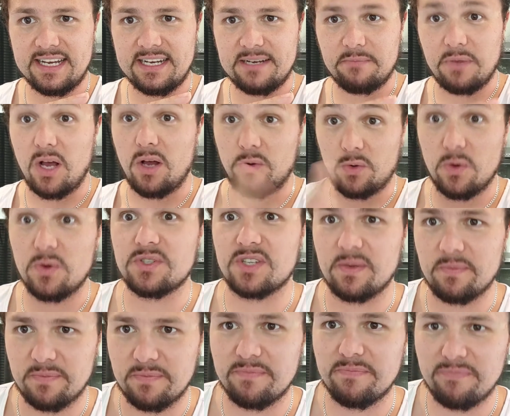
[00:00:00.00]
I'll
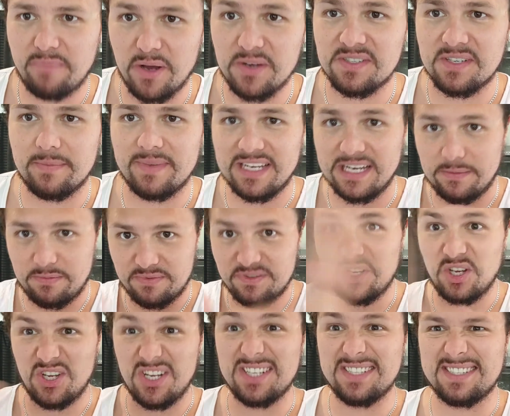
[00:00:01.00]
also post something up
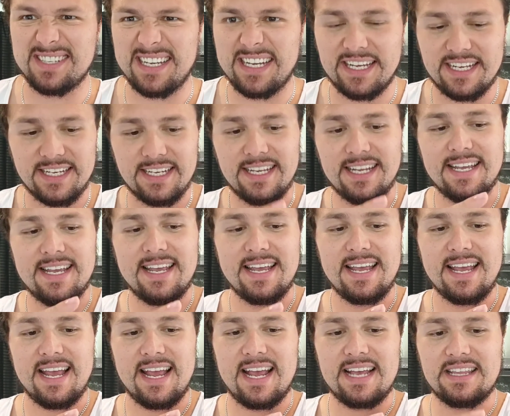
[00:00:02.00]
so you can see it.
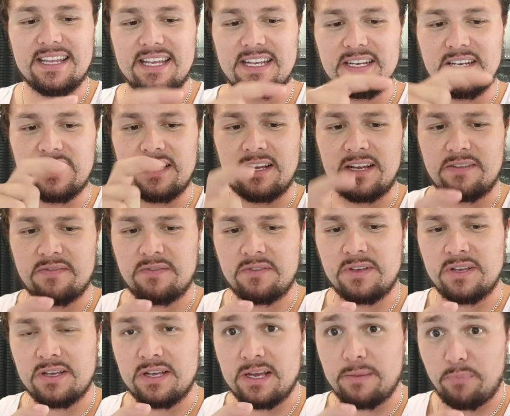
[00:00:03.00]
And then
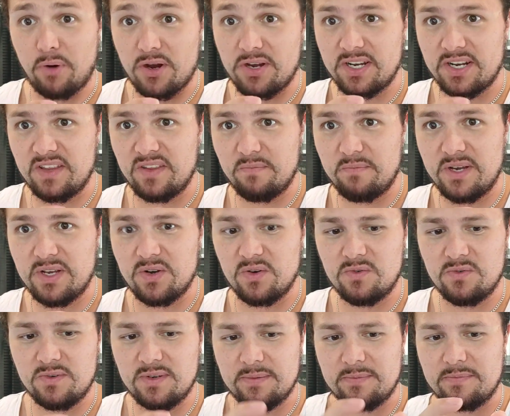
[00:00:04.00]
I broke it in the
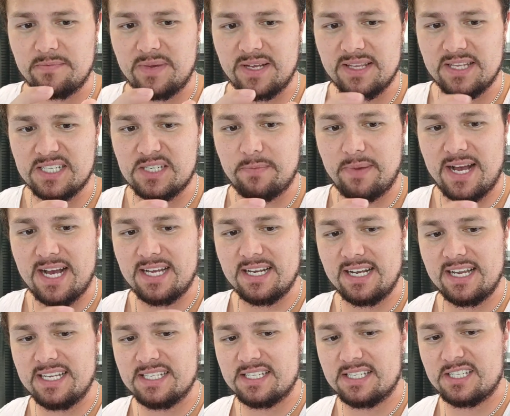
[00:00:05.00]
middle, but this
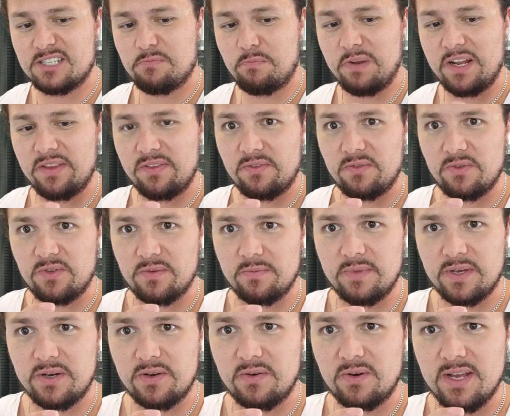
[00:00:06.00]
part has split through the
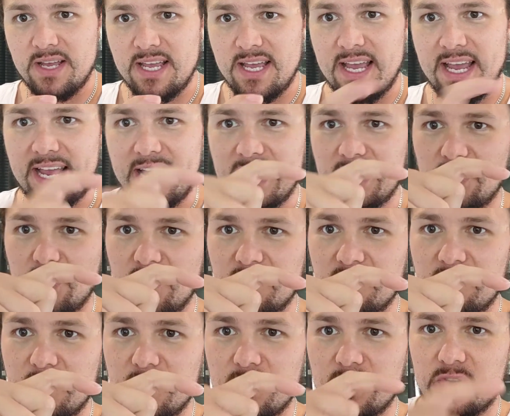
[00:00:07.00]
middle and
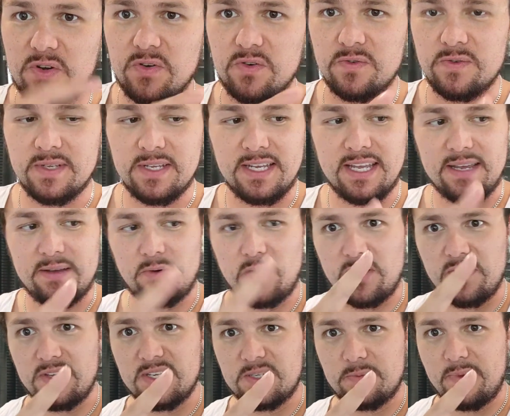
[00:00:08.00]
gone vertical,
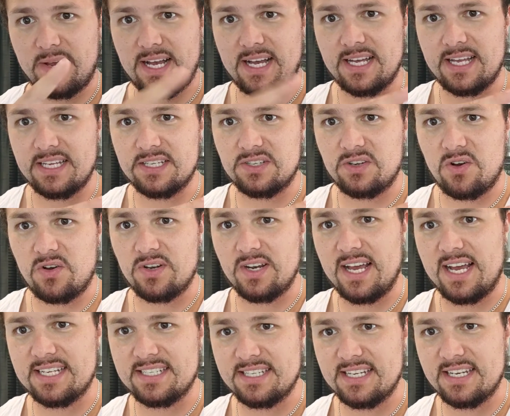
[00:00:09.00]
while this part has gone
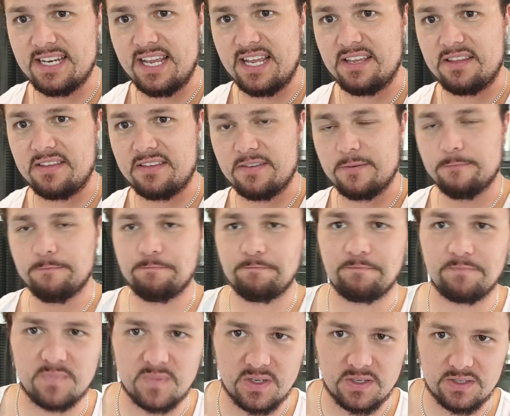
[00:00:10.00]
underneath.
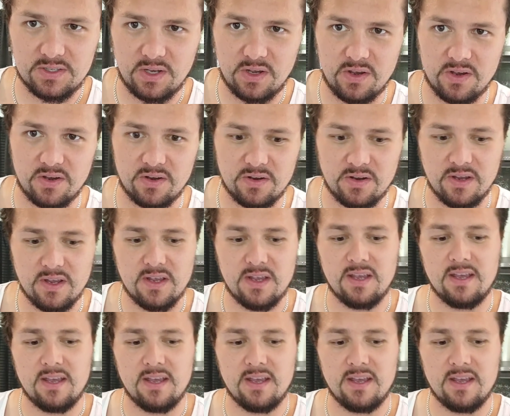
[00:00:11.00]
So